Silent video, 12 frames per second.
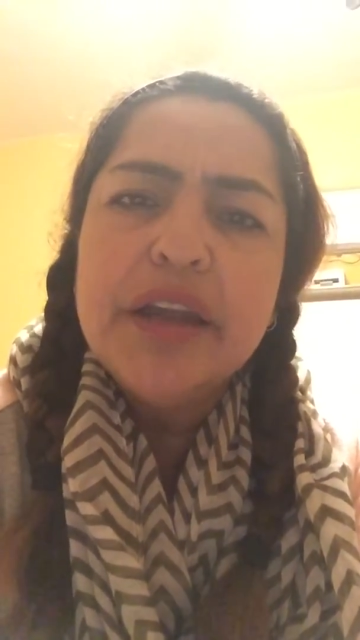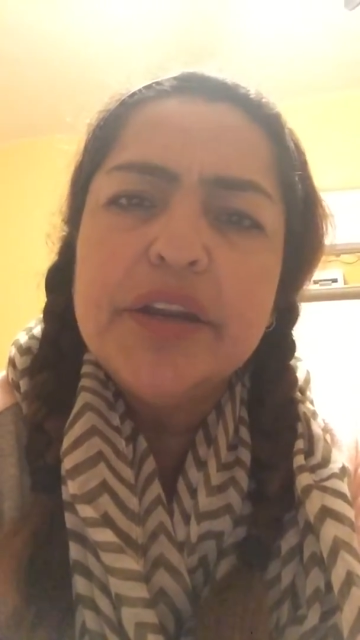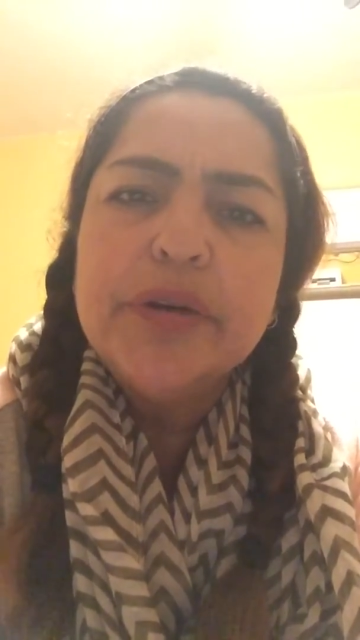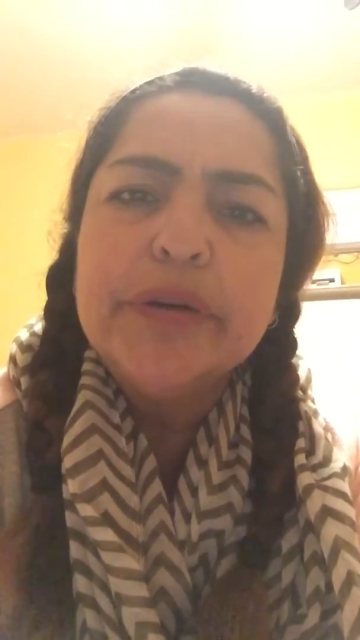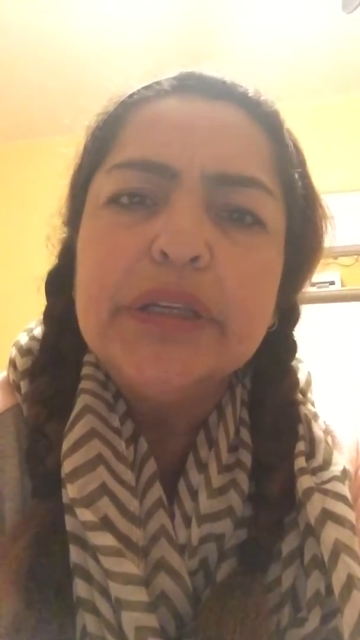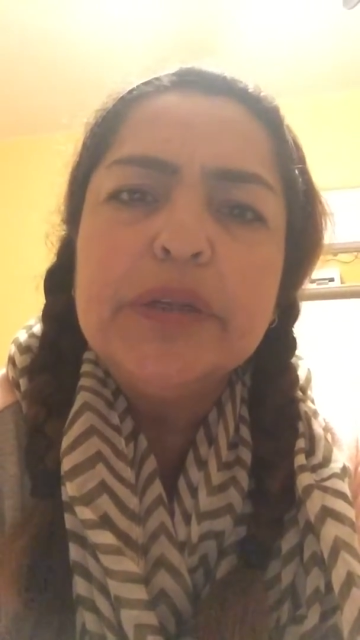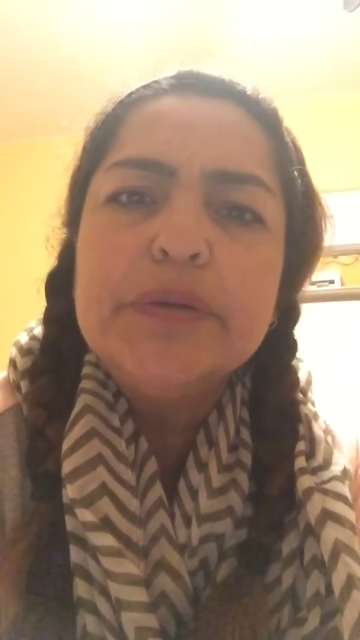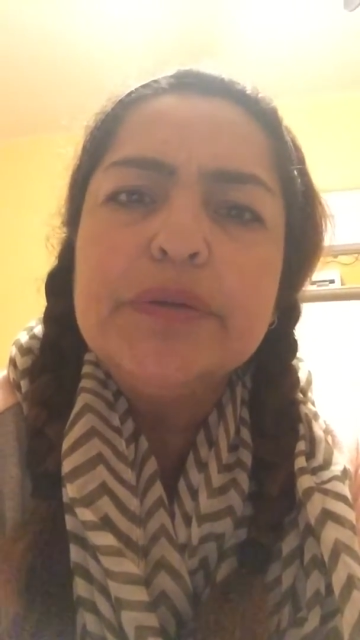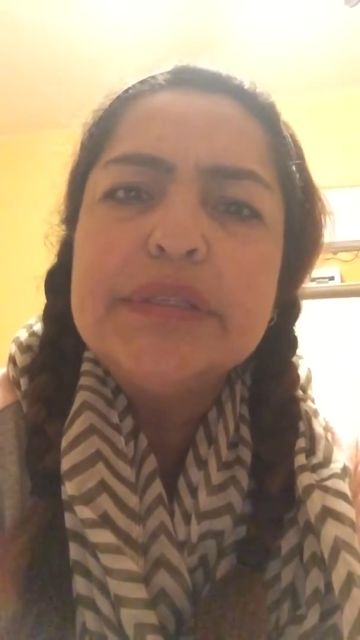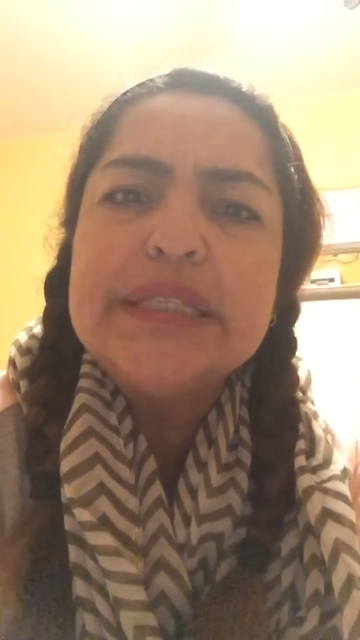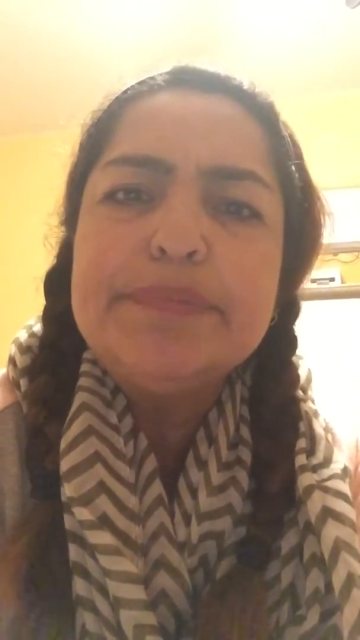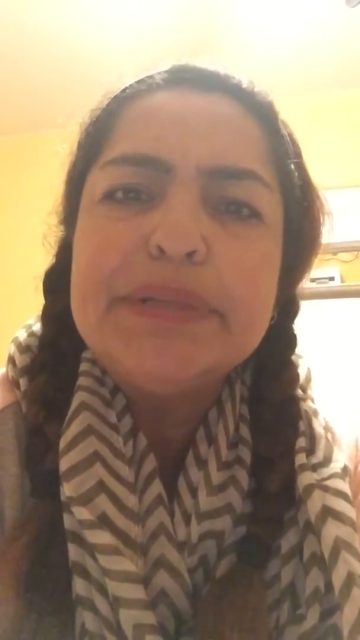nor
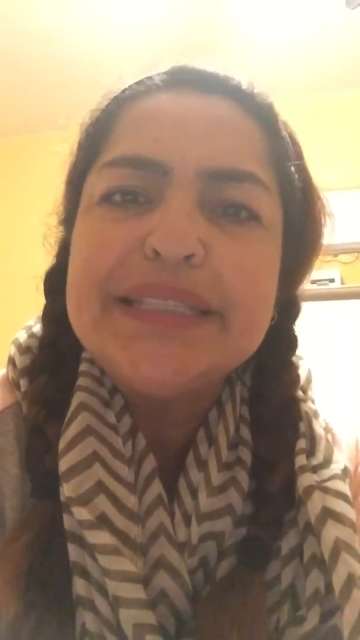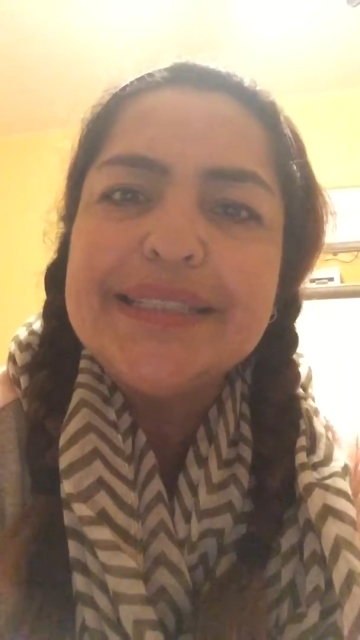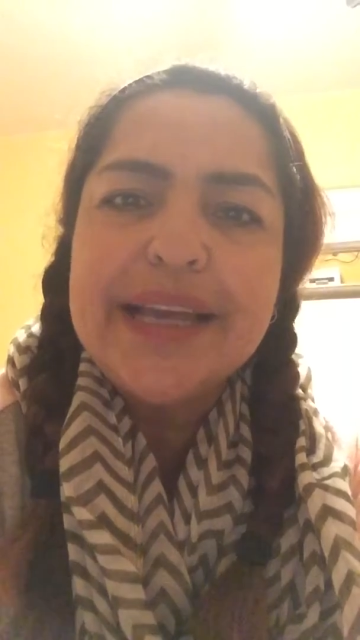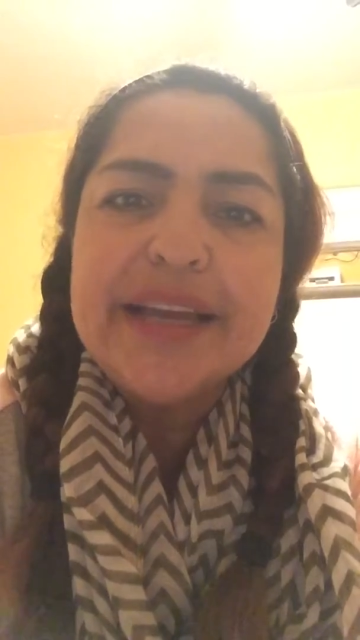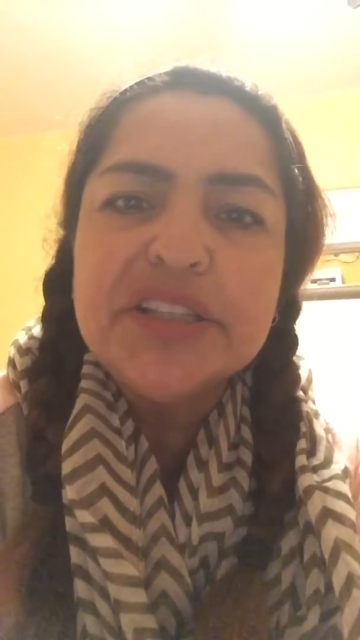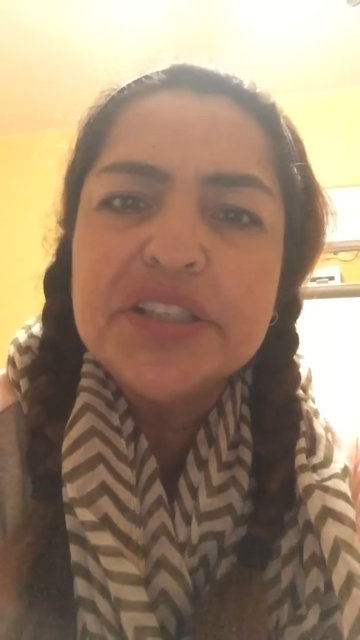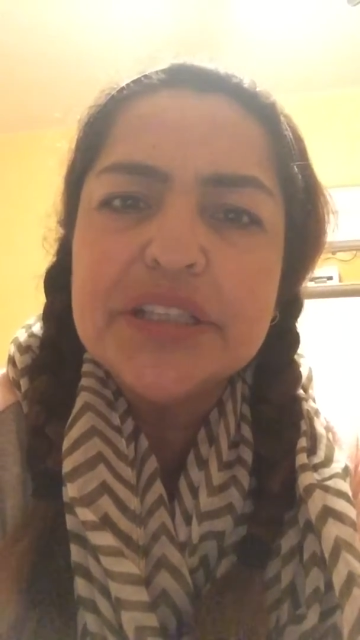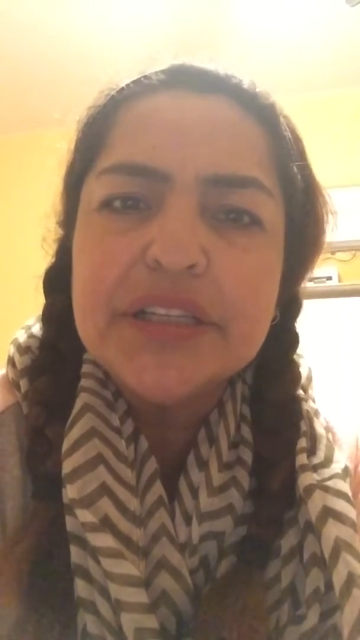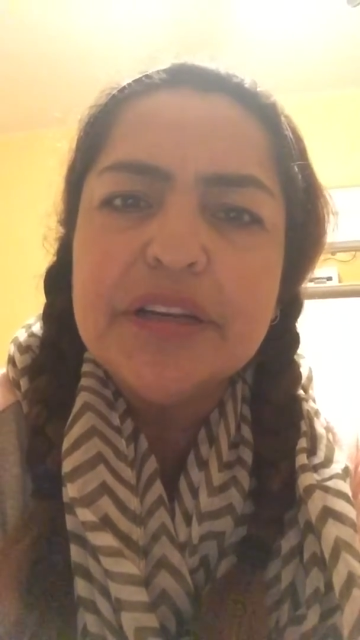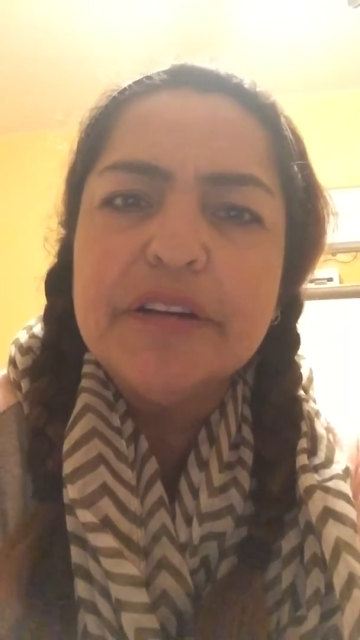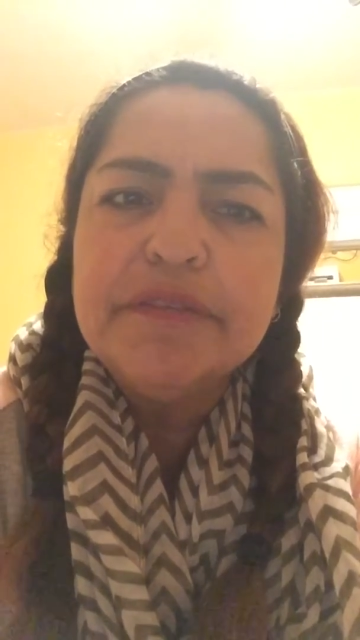lose possession